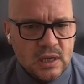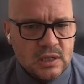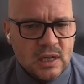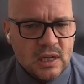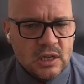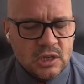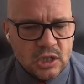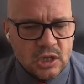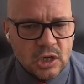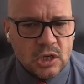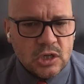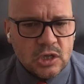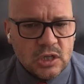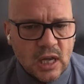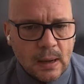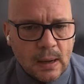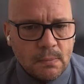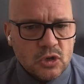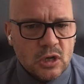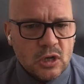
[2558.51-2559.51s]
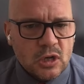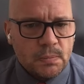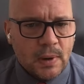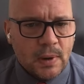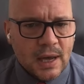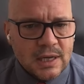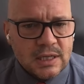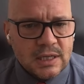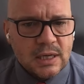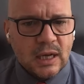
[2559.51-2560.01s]
It just seems to
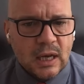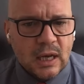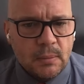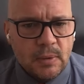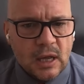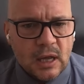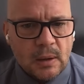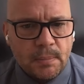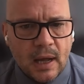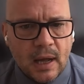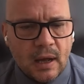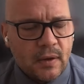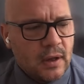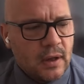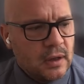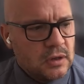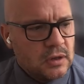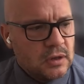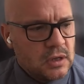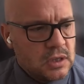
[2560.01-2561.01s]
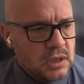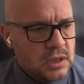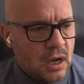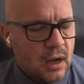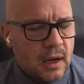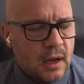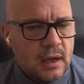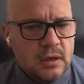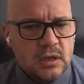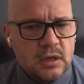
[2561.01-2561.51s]
basically be about a
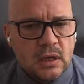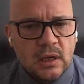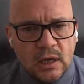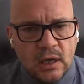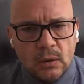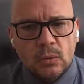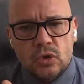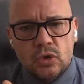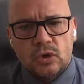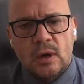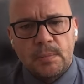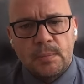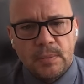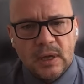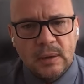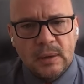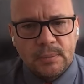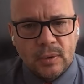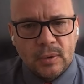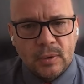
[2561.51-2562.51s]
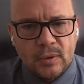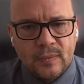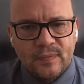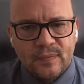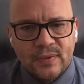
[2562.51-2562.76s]
desire to guilt trip people.